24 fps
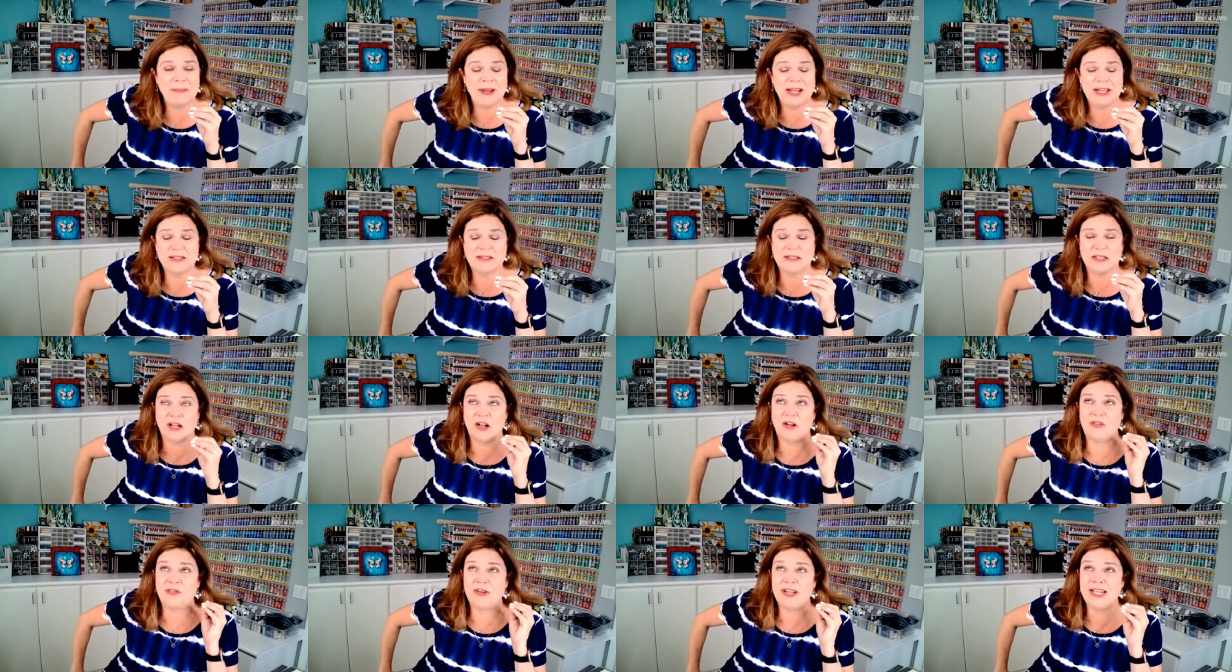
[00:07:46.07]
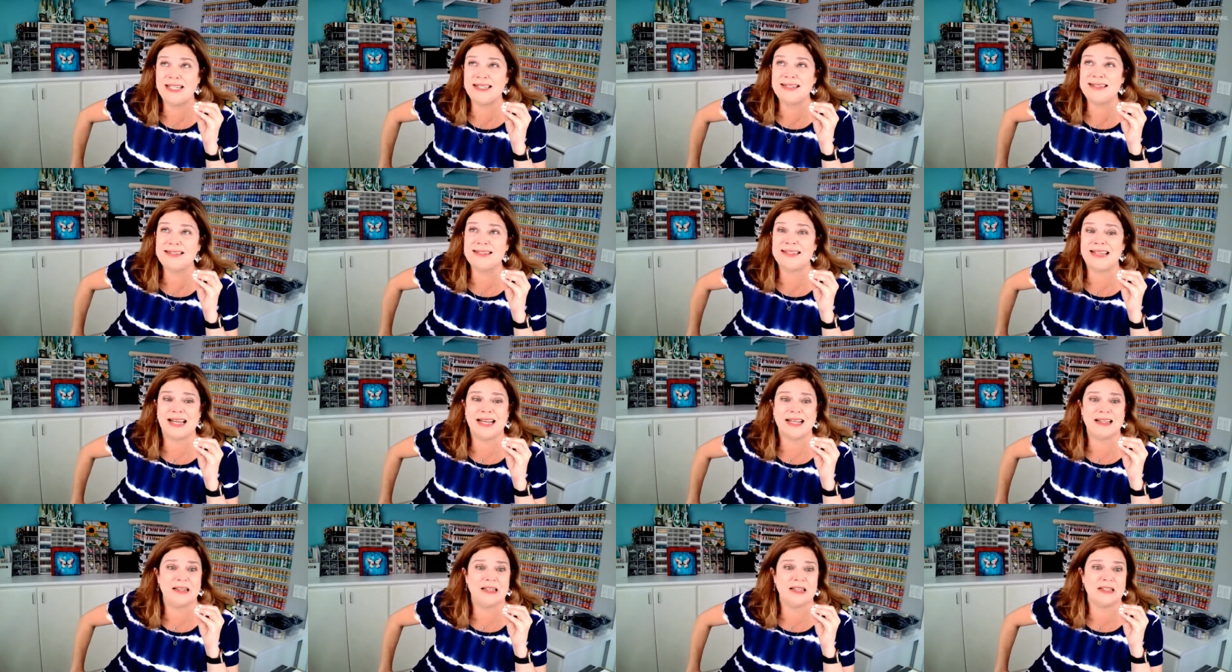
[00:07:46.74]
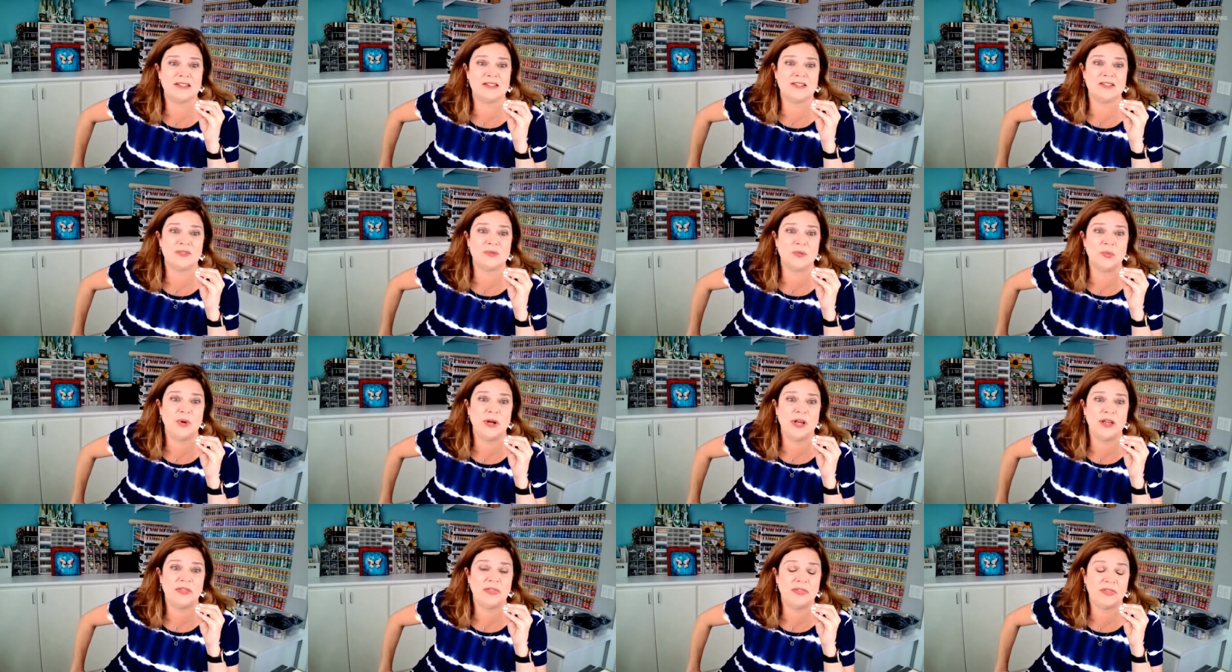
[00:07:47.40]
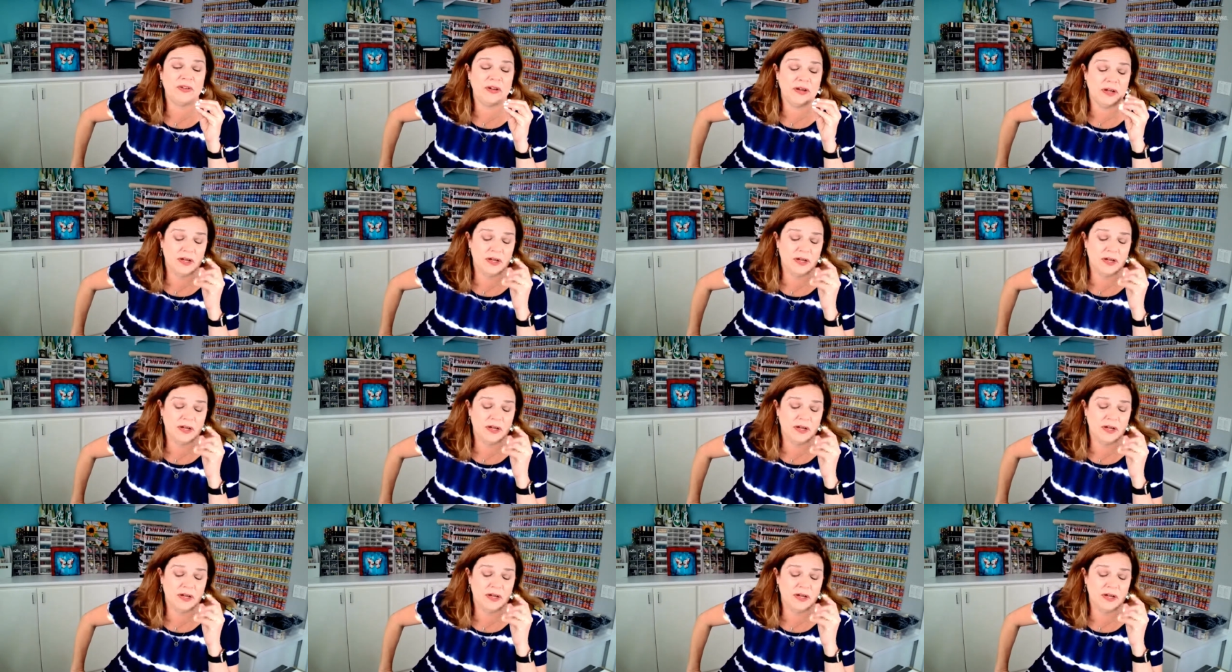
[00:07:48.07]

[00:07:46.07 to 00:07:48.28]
myself in silence with